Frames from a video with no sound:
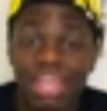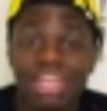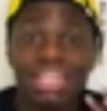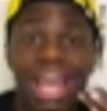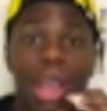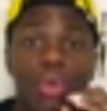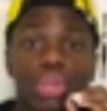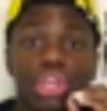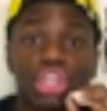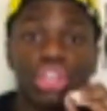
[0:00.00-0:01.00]
is
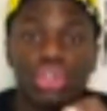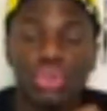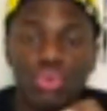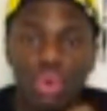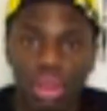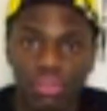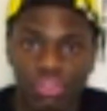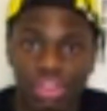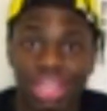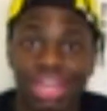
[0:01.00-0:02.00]
how you are
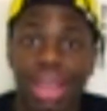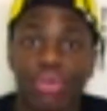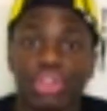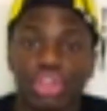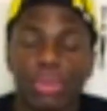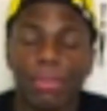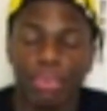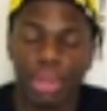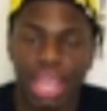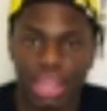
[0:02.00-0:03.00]
feeling and how you're
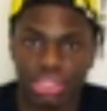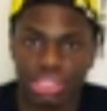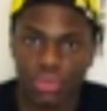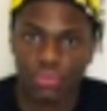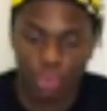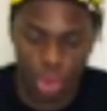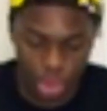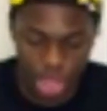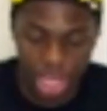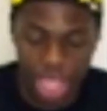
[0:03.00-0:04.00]
bringing yourself
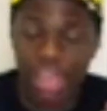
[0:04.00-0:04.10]
forward.